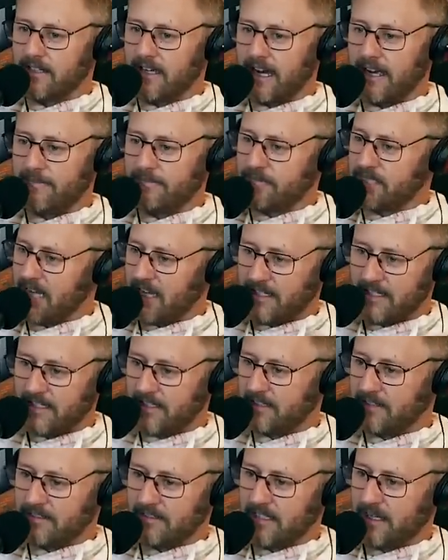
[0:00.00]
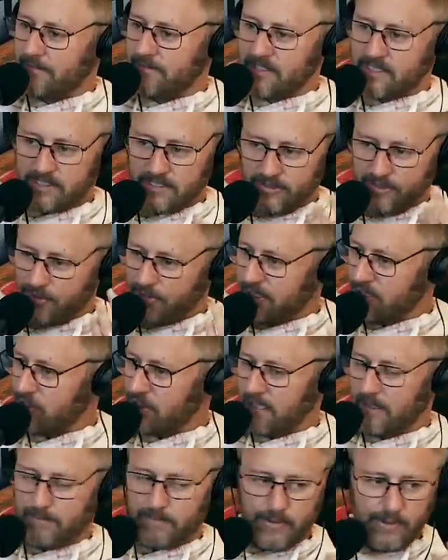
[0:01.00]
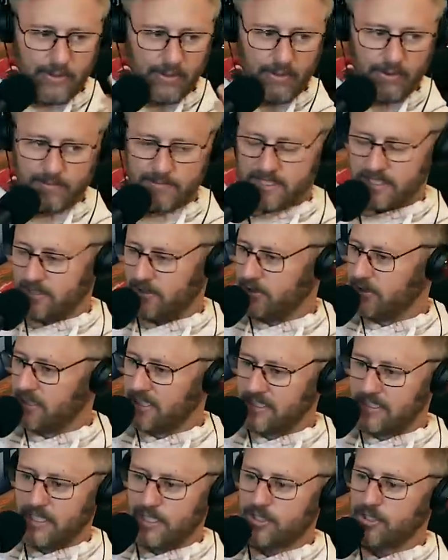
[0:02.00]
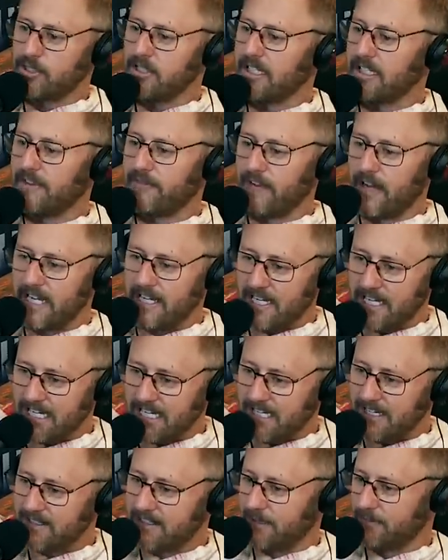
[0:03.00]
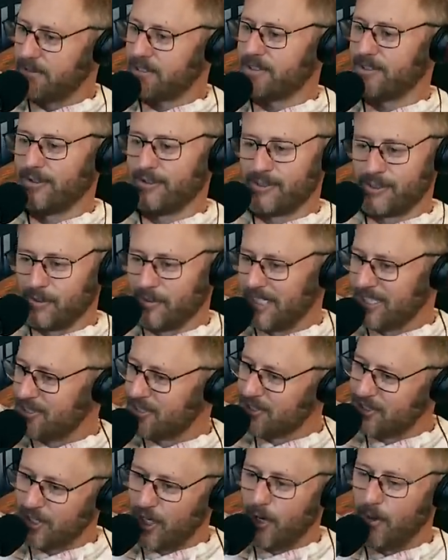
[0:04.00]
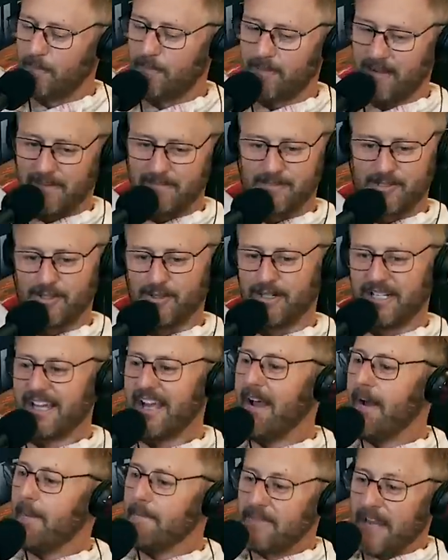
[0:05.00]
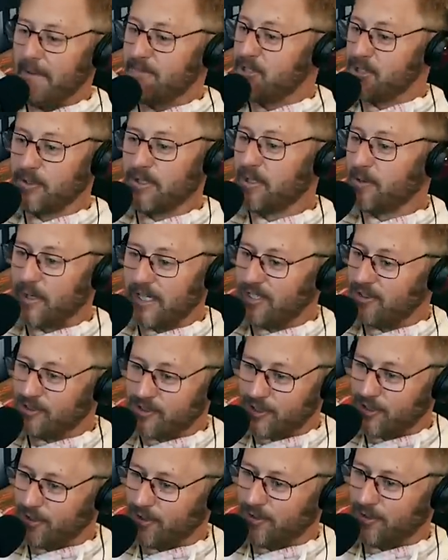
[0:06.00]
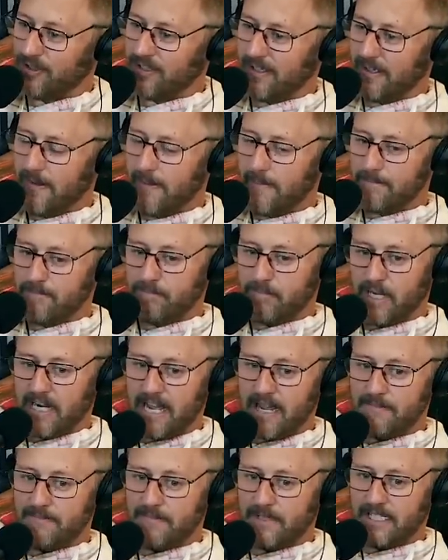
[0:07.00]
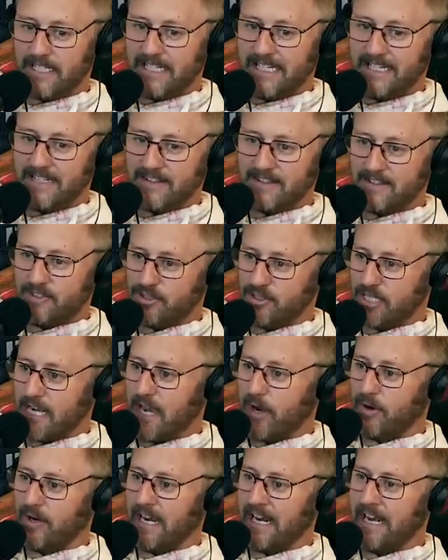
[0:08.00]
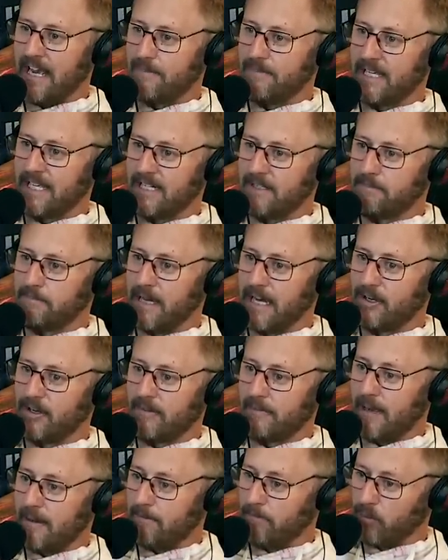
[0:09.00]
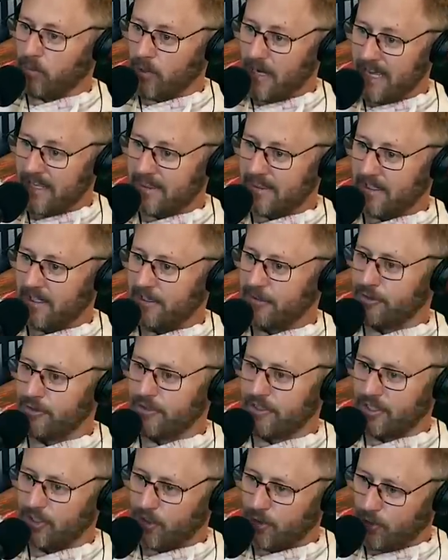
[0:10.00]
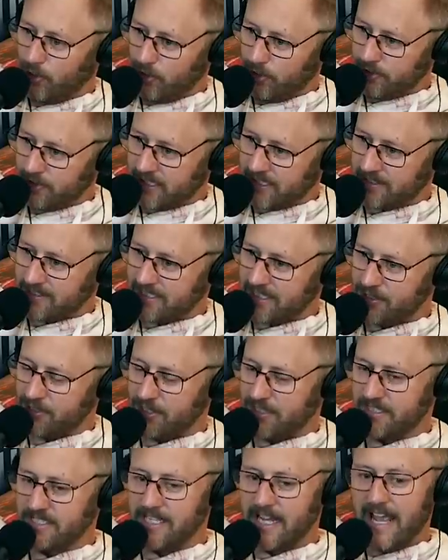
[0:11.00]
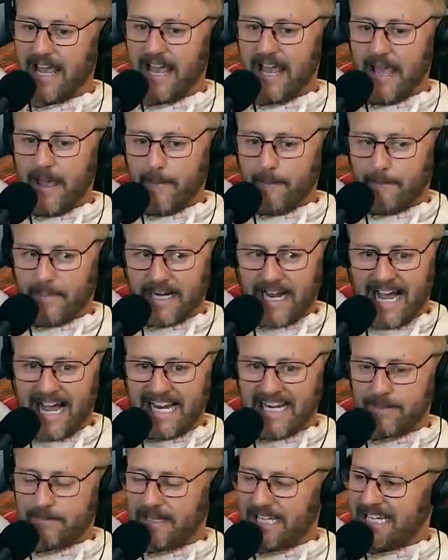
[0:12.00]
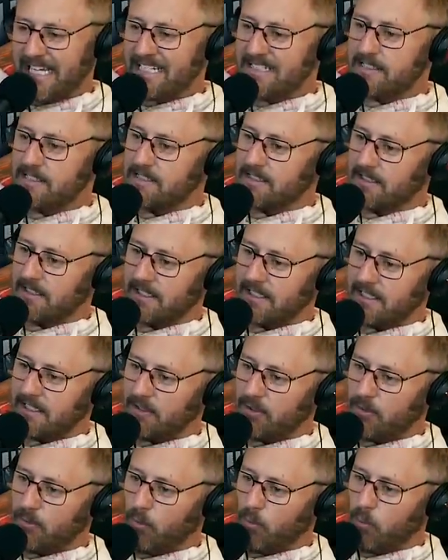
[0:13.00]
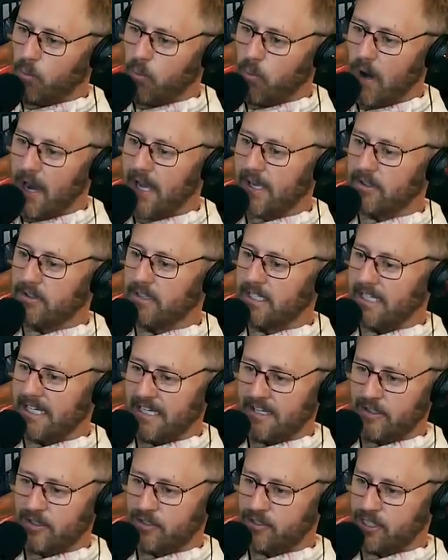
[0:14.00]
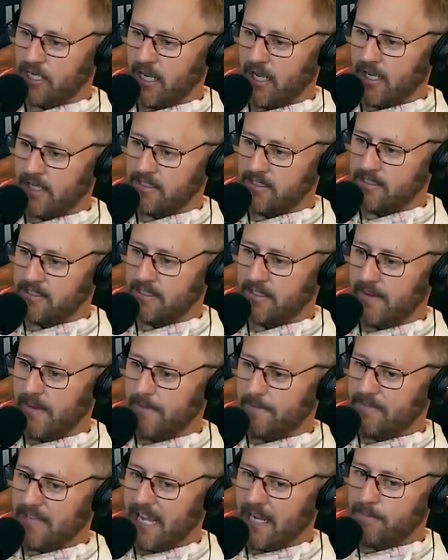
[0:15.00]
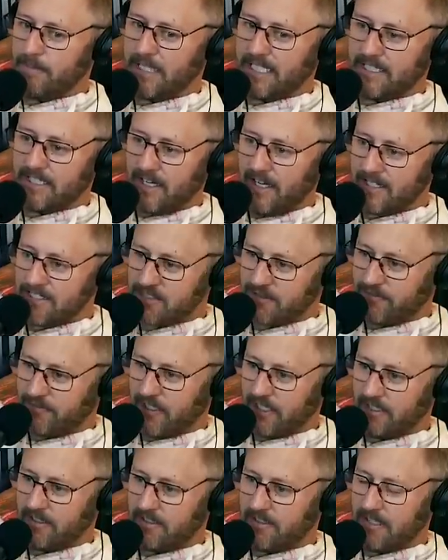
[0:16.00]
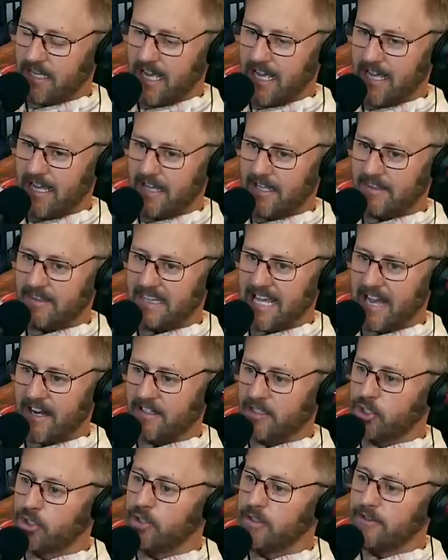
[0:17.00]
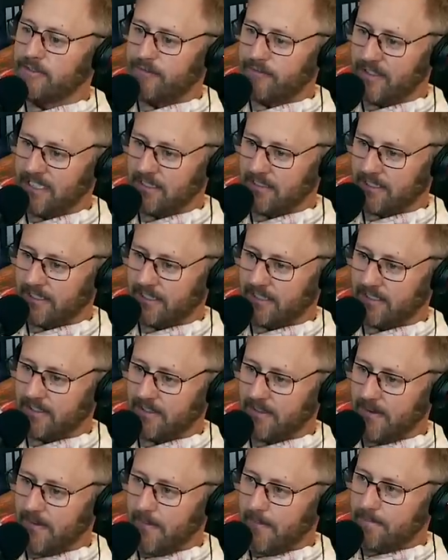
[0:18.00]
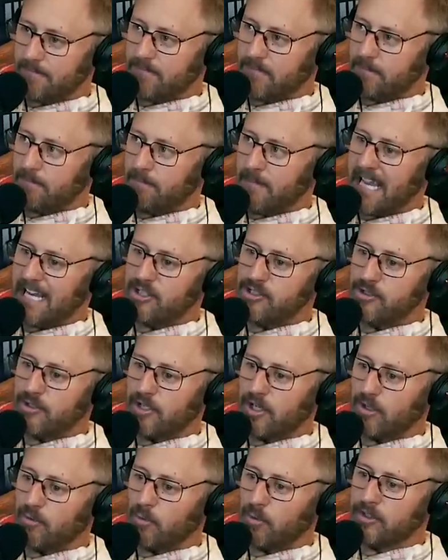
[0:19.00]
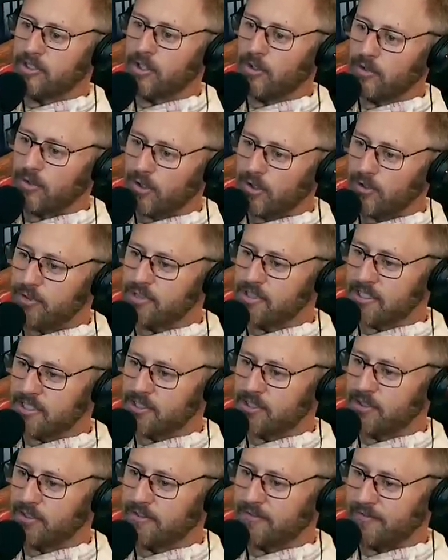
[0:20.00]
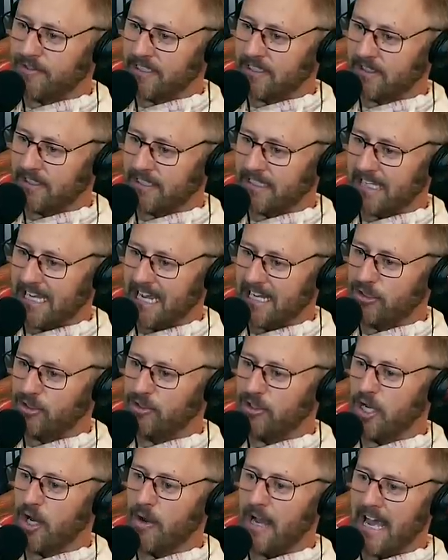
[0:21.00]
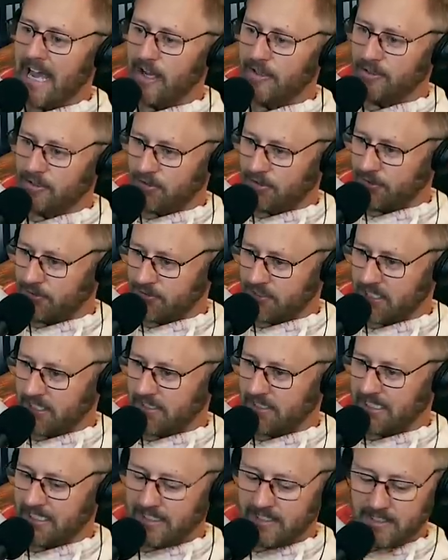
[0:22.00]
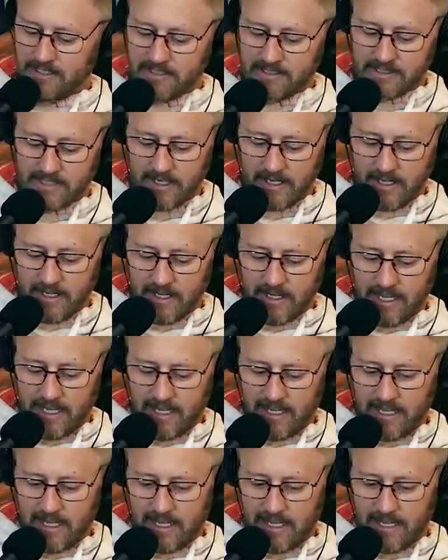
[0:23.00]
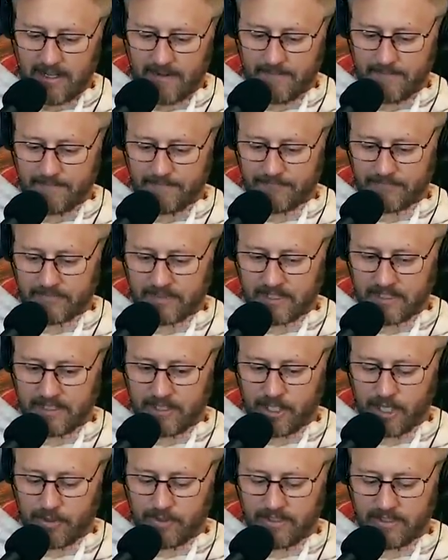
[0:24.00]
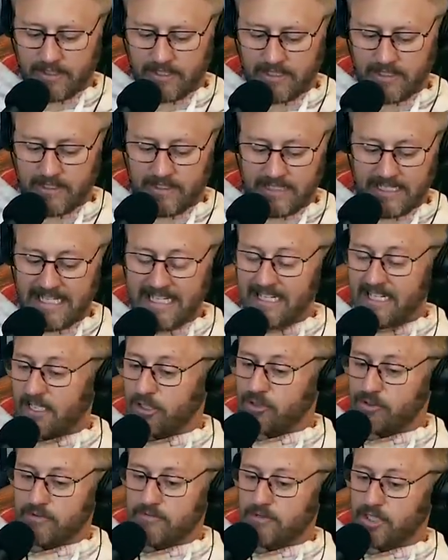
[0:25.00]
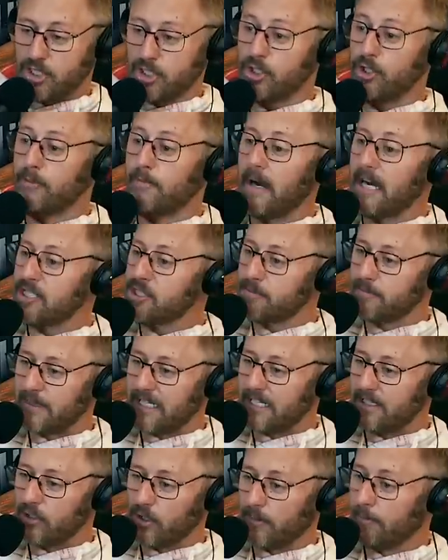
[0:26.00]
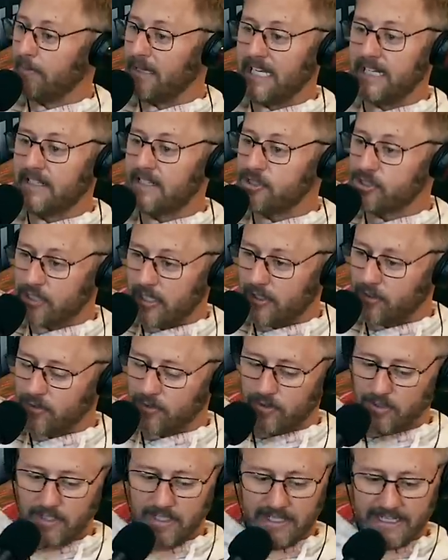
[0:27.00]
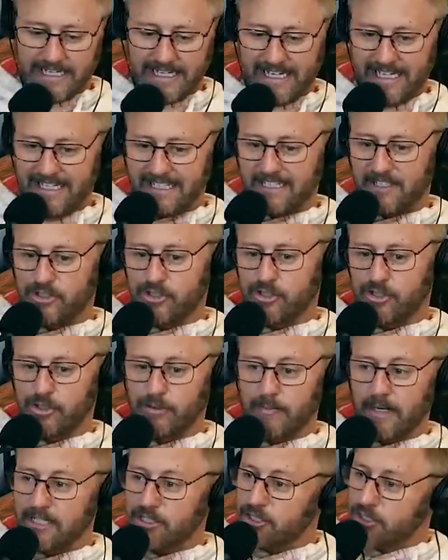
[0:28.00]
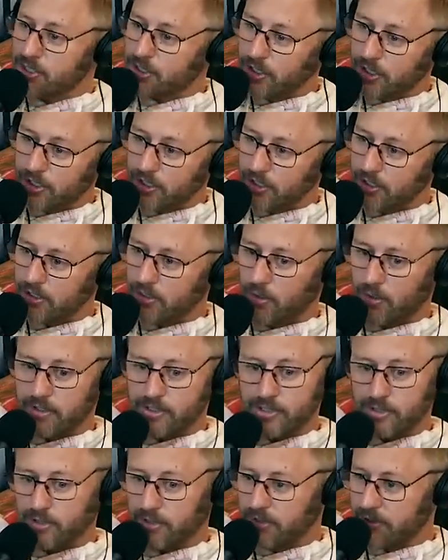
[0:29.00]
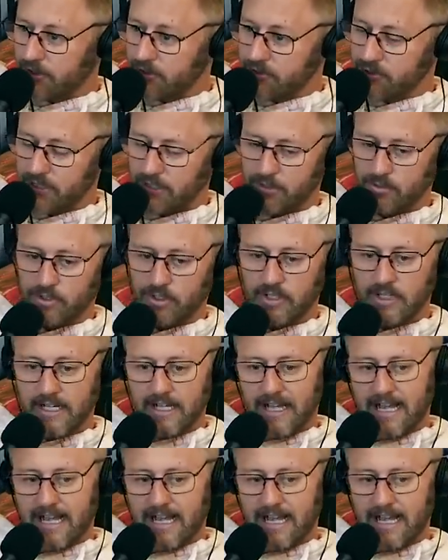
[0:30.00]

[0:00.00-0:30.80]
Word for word: I'm still doing shampoo. I'm still conditioning if I need. I'm still doing soap. I'm doing what you do. Yeah. But I'm in the shower and I'm getting better at my breath under the cold conditions. Yep. But I am instantly wildly energized. Yep. And because of it, that good feeling makes you go, well, don't lose this good feeling. And you know how you'll lose it is, you know, eating too much meat or meat in general, eating too much sugar or sugar in general.